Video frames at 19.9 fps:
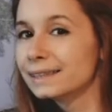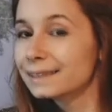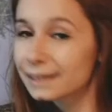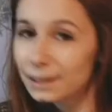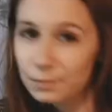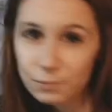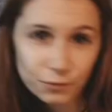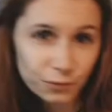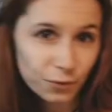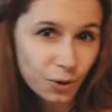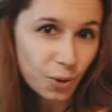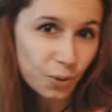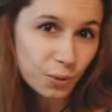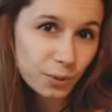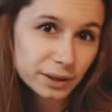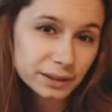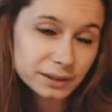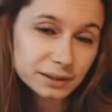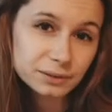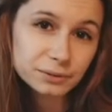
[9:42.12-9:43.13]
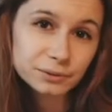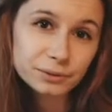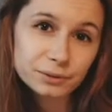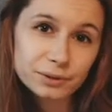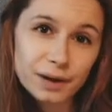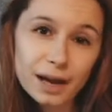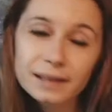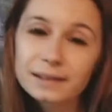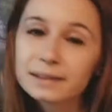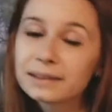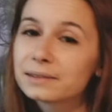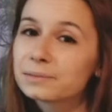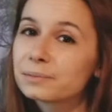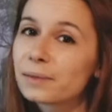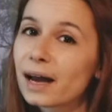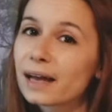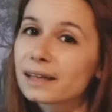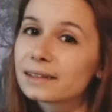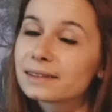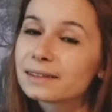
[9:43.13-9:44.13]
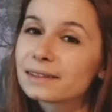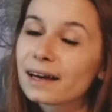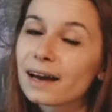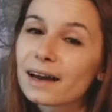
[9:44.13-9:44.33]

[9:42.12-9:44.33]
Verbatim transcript: skip forward to Rand and Mat.